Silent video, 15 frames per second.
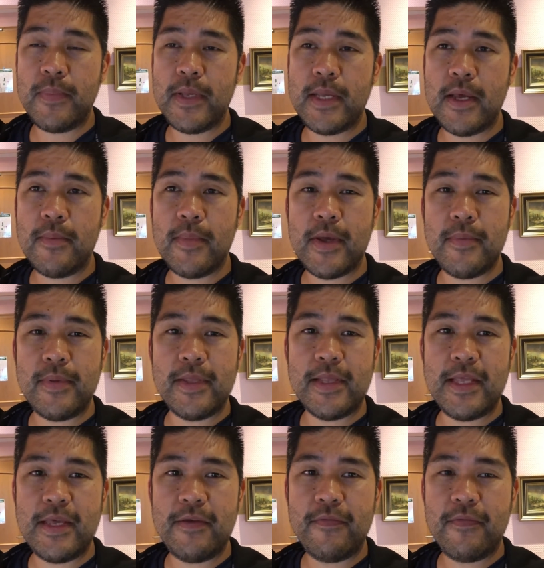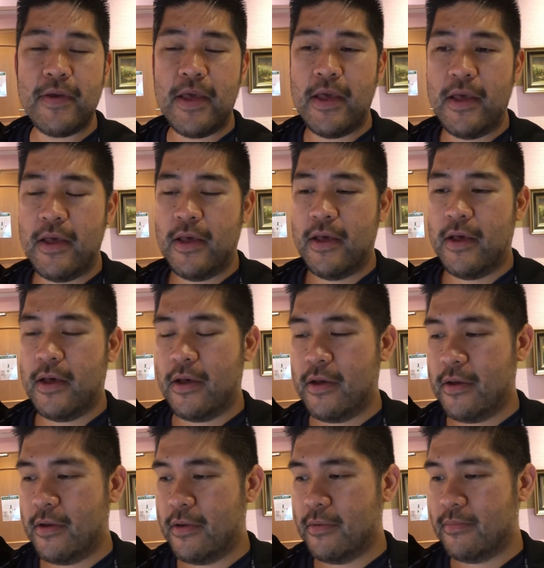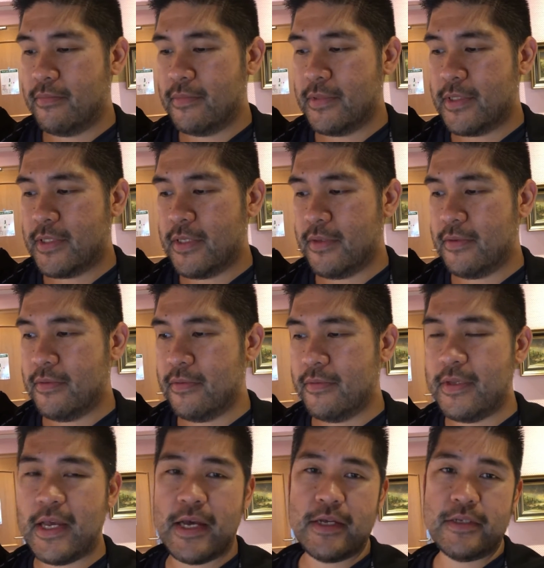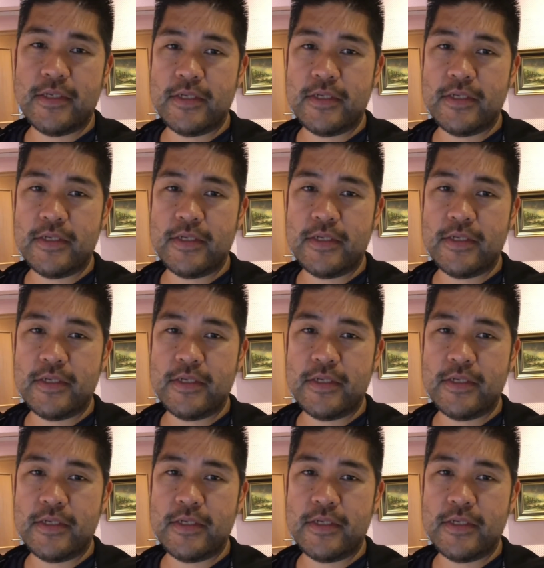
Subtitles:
p.m. I believe. So yeah,